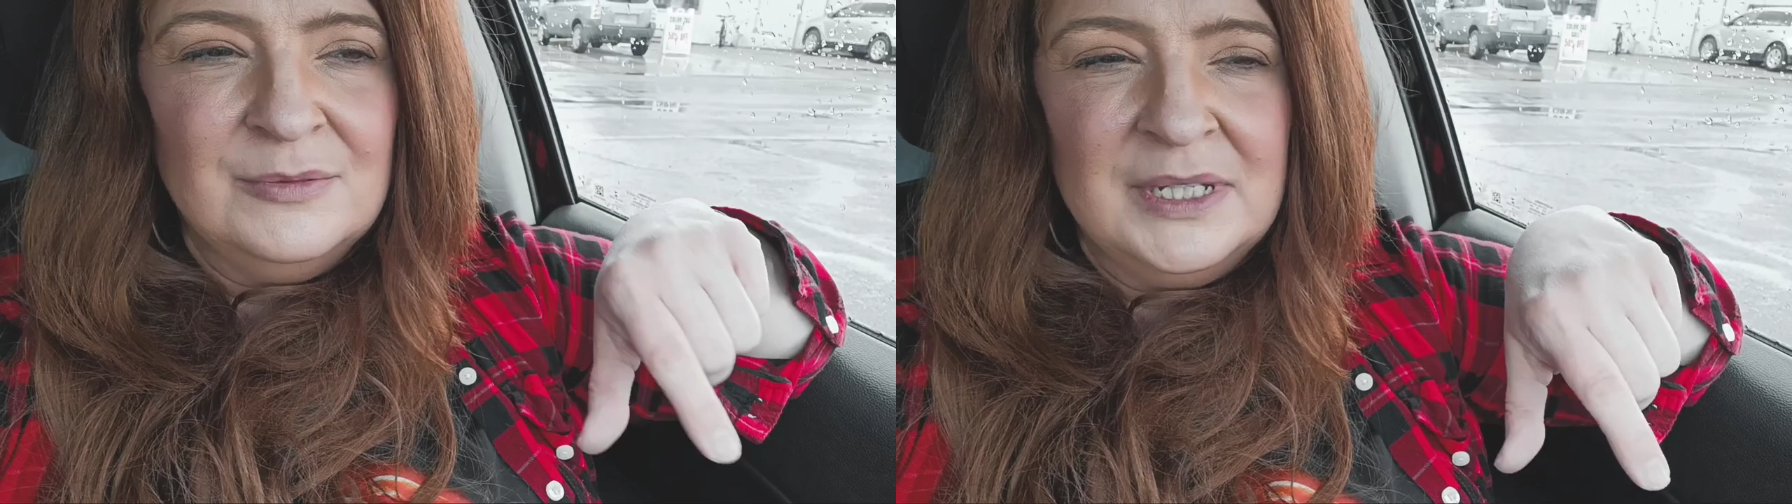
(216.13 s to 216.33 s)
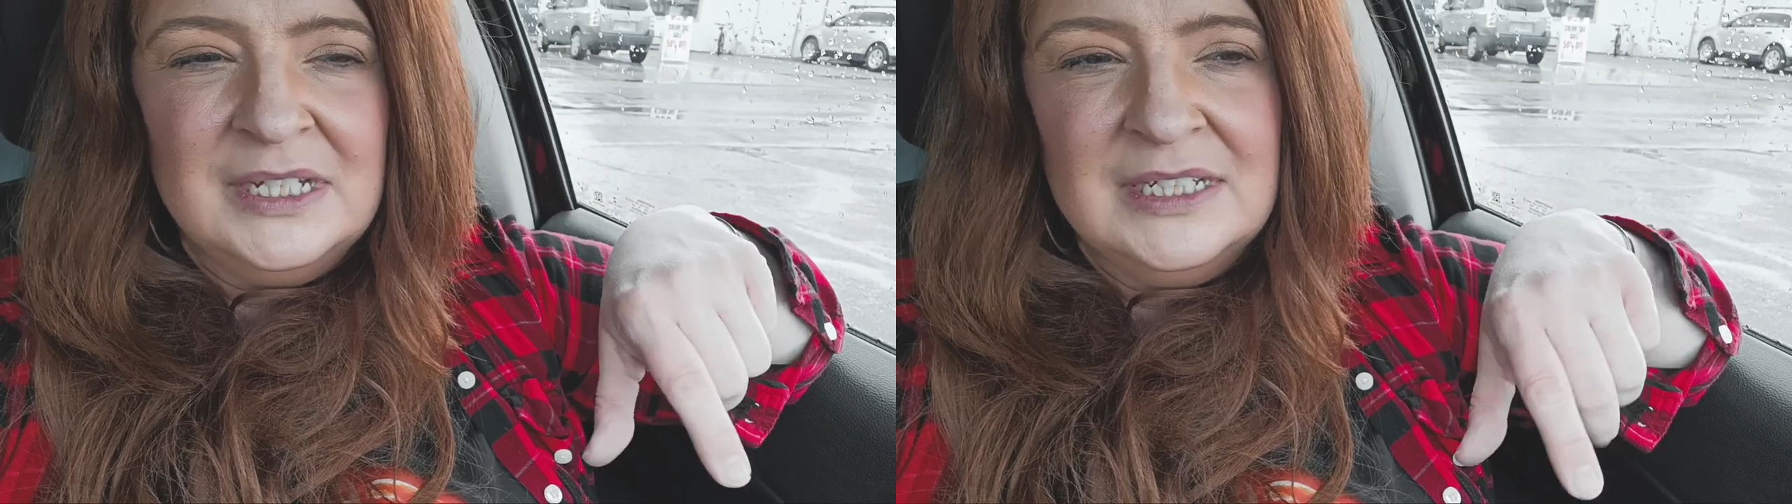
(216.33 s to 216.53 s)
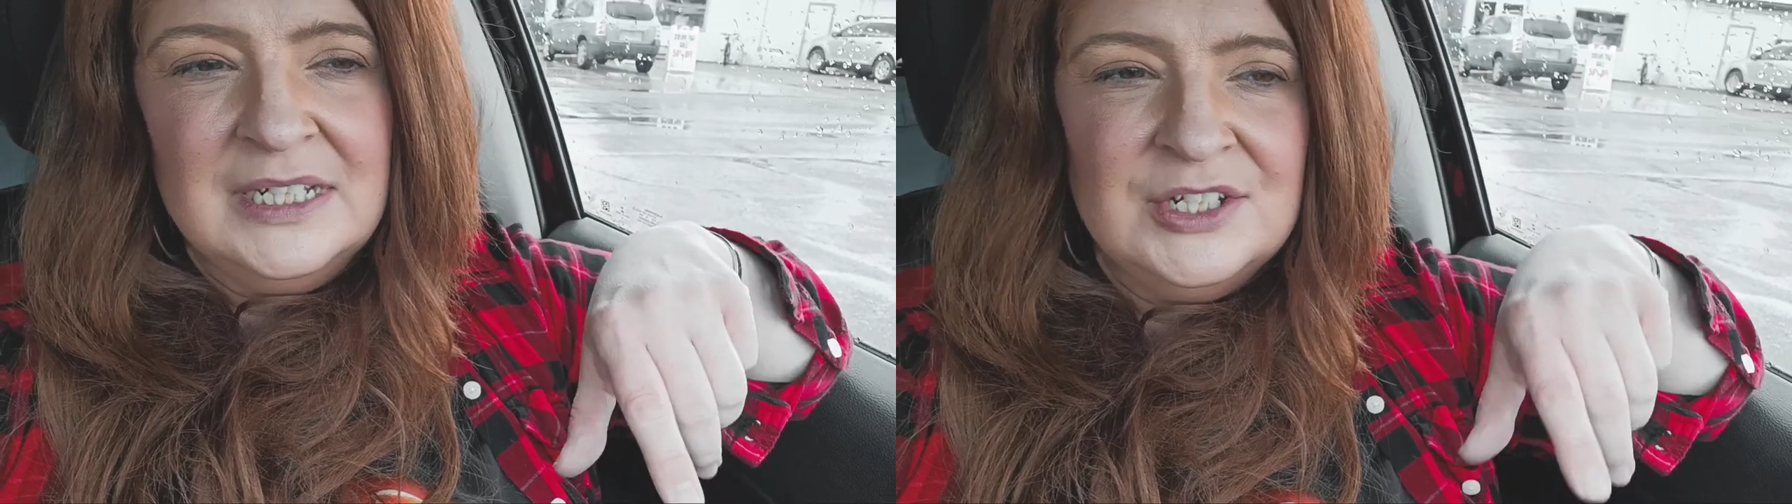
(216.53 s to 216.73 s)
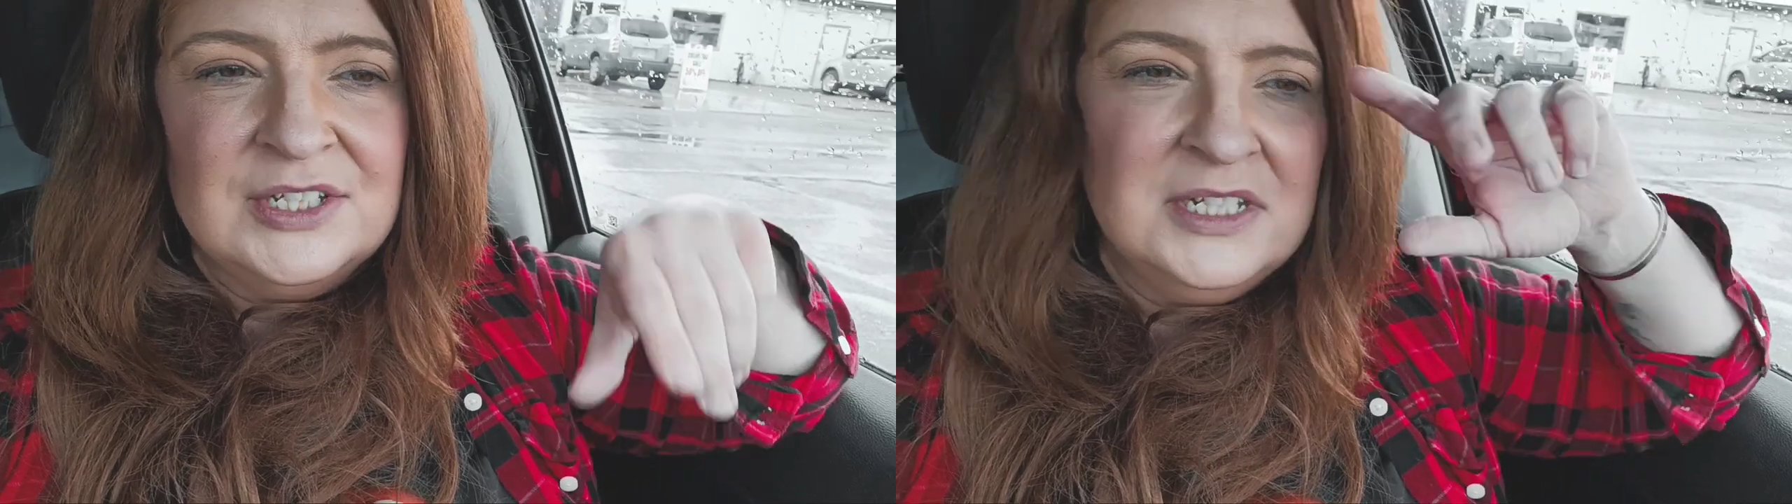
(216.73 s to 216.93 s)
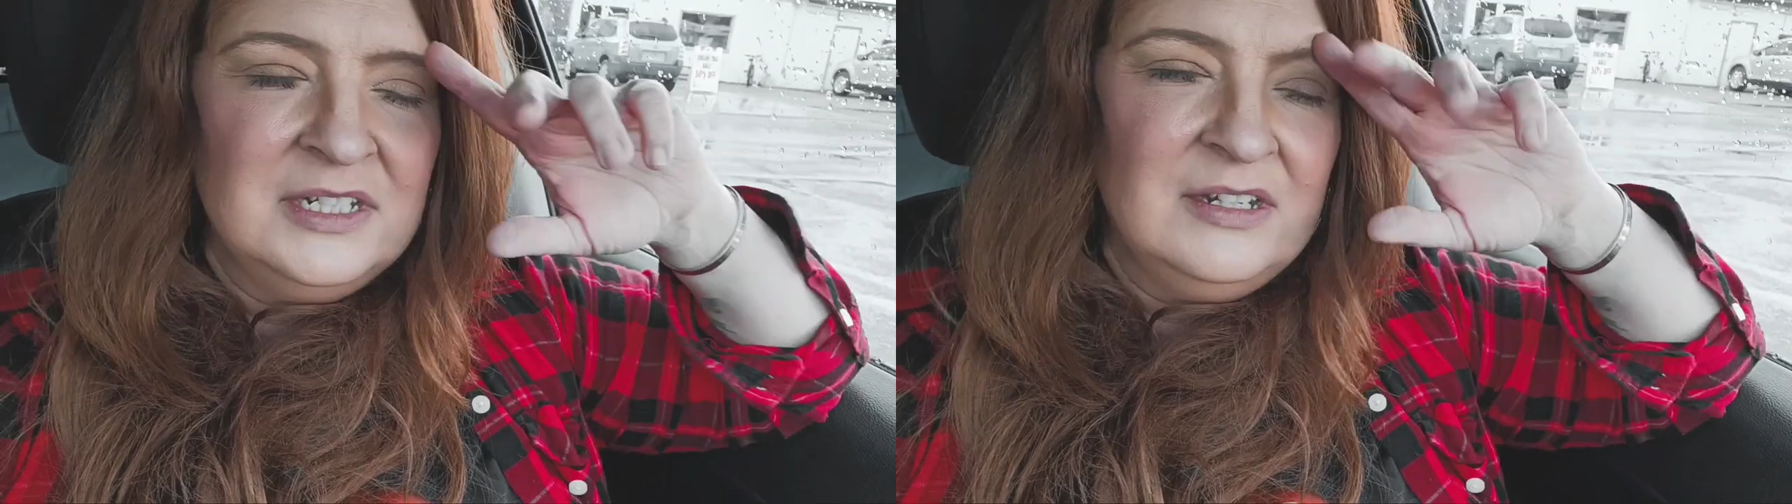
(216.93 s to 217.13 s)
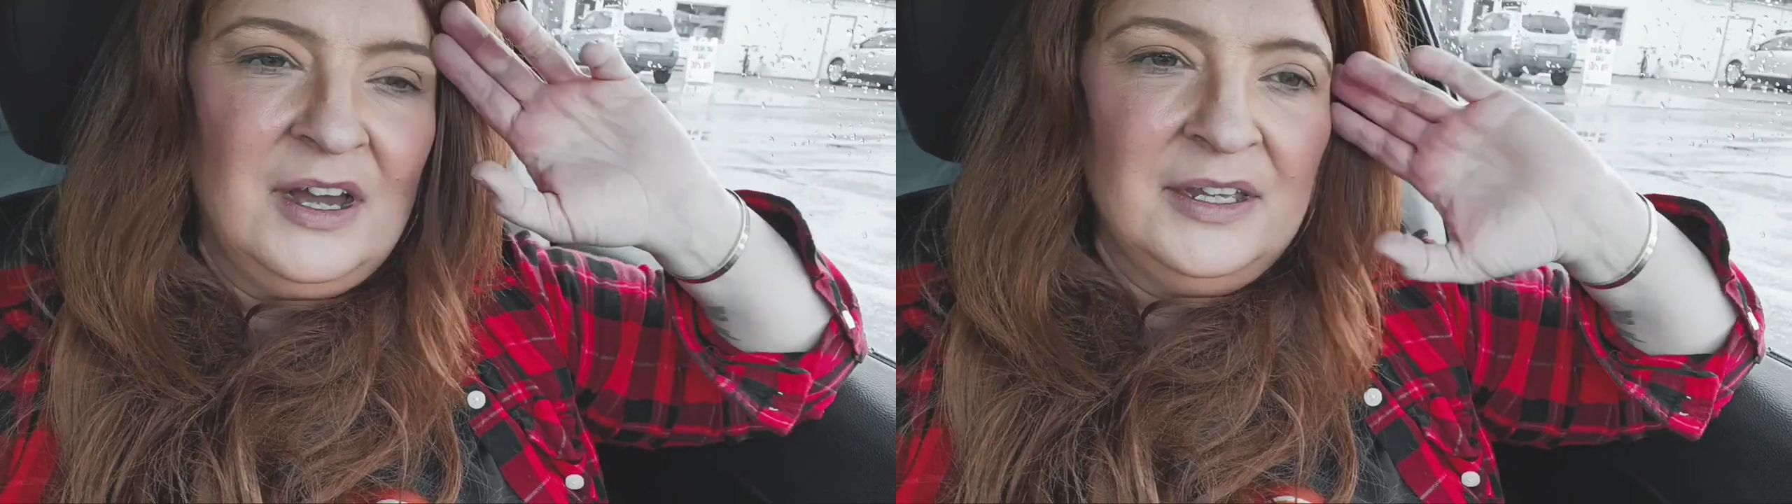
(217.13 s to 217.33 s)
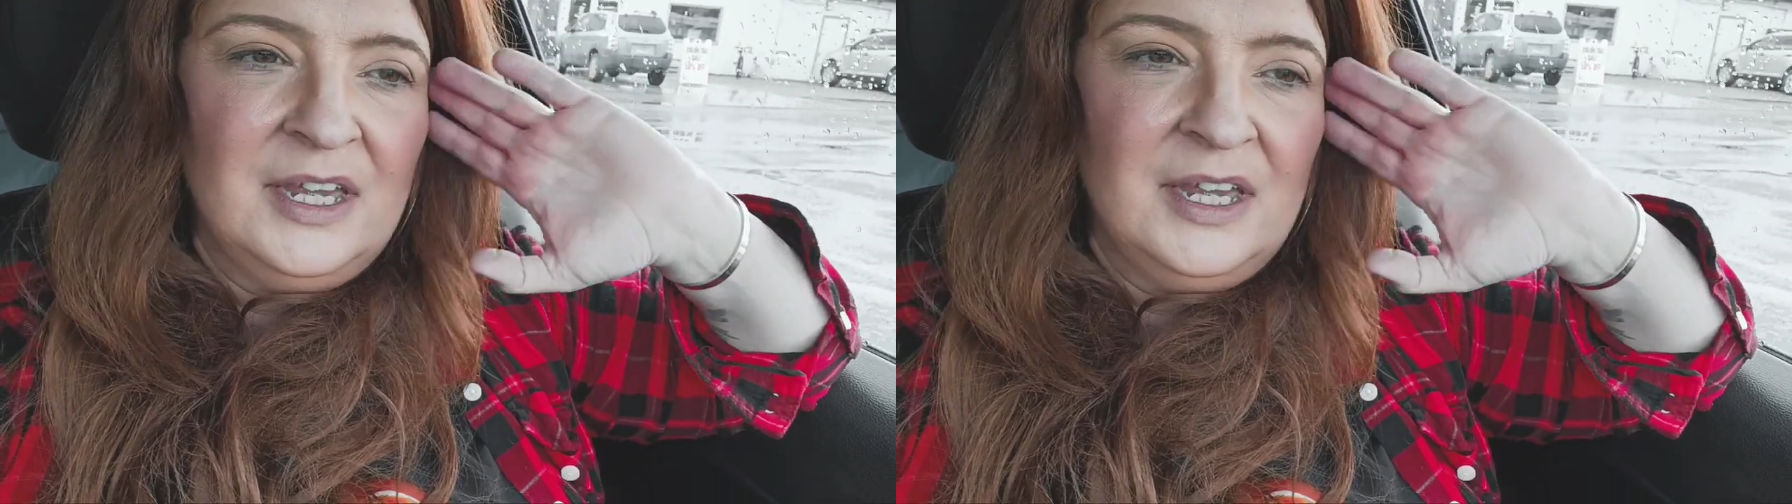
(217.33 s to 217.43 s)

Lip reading: but it just did not